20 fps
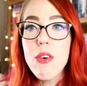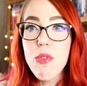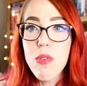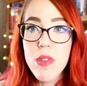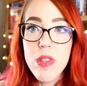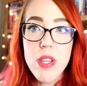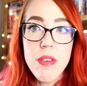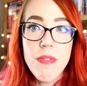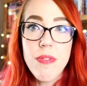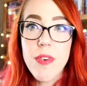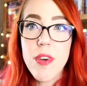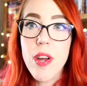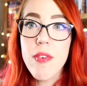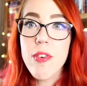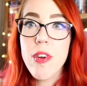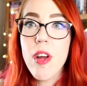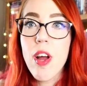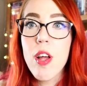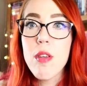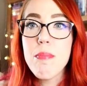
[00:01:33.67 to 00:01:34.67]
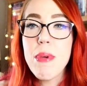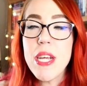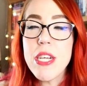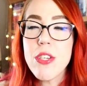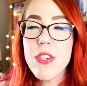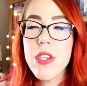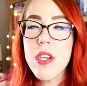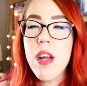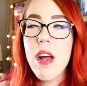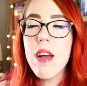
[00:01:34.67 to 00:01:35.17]
It will live forever on
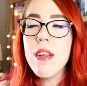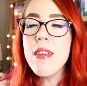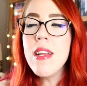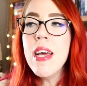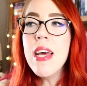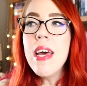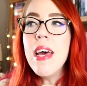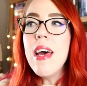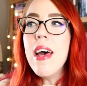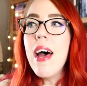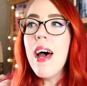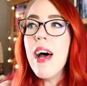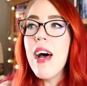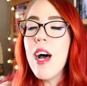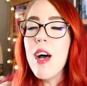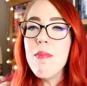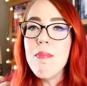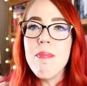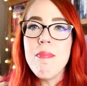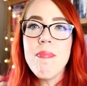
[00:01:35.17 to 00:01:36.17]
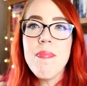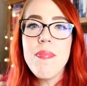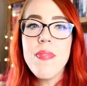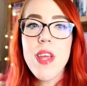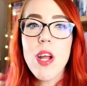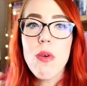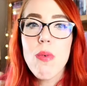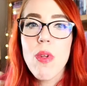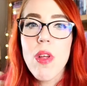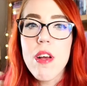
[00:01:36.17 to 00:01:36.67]
Patreon.
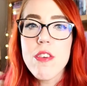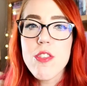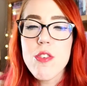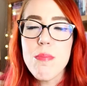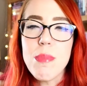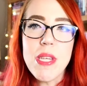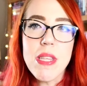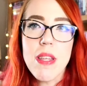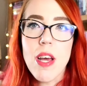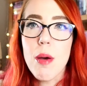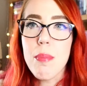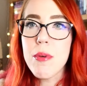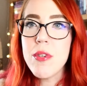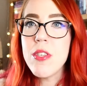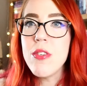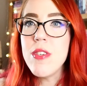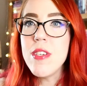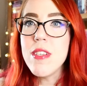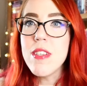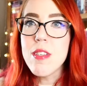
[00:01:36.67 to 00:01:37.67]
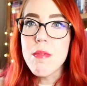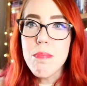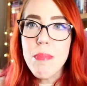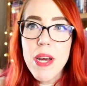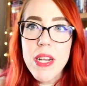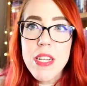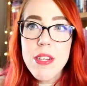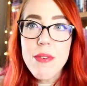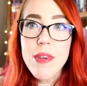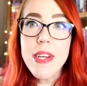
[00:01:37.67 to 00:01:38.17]
There will also be opportunities to
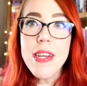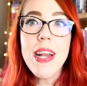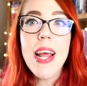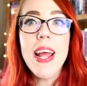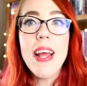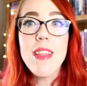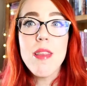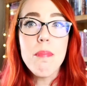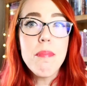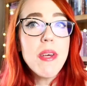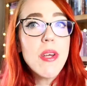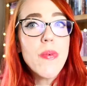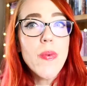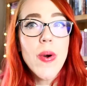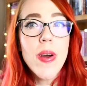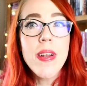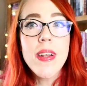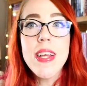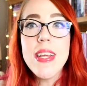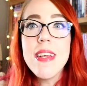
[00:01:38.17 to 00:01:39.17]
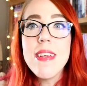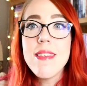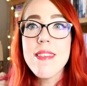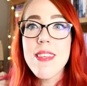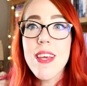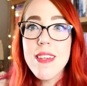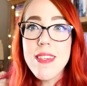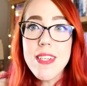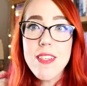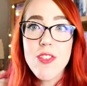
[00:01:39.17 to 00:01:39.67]
buddy read, and the big one
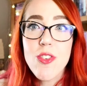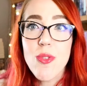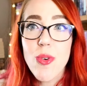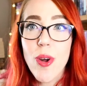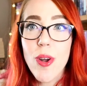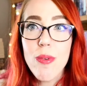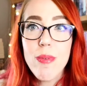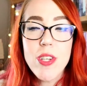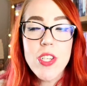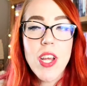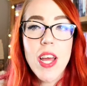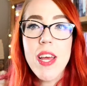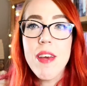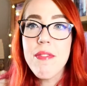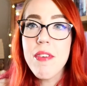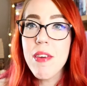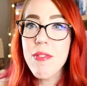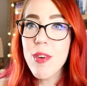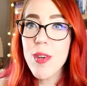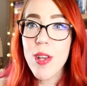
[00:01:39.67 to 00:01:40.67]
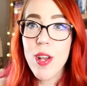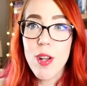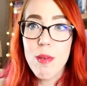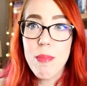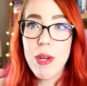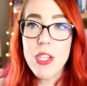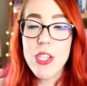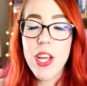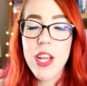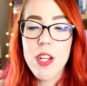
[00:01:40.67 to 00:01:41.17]
is a Discord, which I have never done
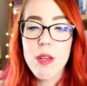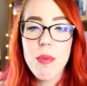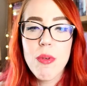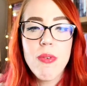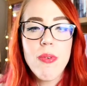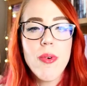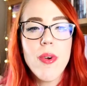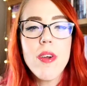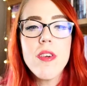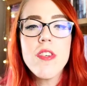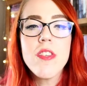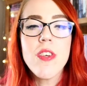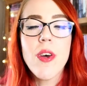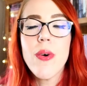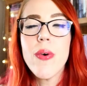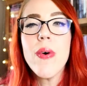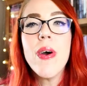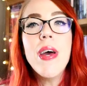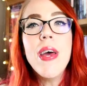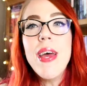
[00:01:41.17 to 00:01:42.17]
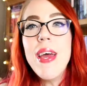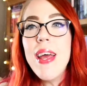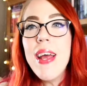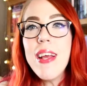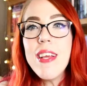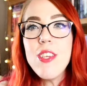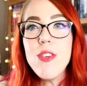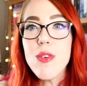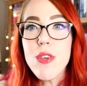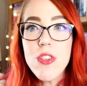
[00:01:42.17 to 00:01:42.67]
on my channel before, so
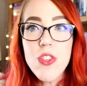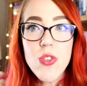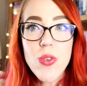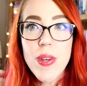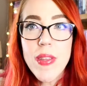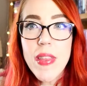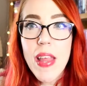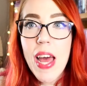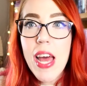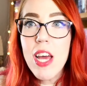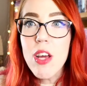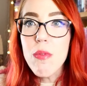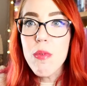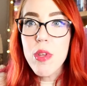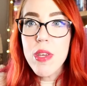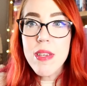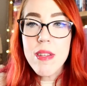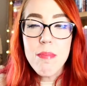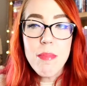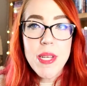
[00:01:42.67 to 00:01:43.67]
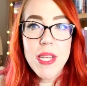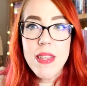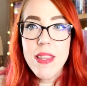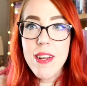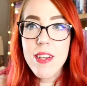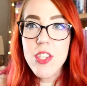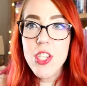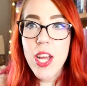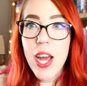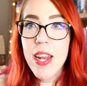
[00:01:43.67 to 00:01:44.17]
you can join that and we can be in
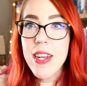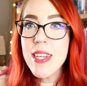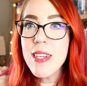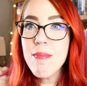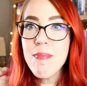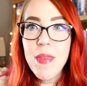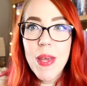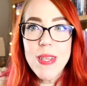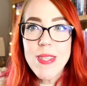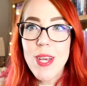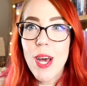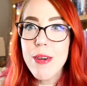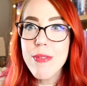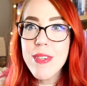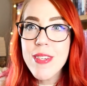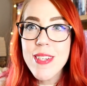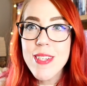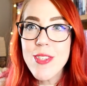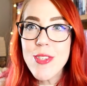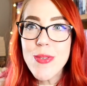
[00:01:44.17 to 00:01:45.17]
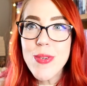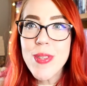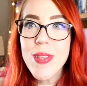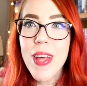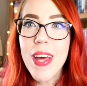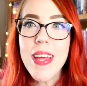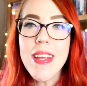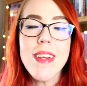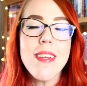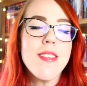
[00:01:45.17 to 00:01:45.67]
there chatting as often as you would
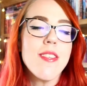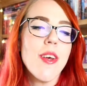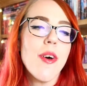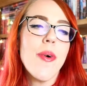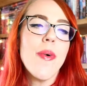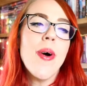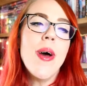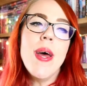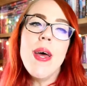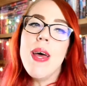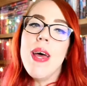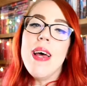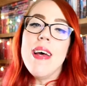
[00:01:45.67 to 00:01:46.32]
like. So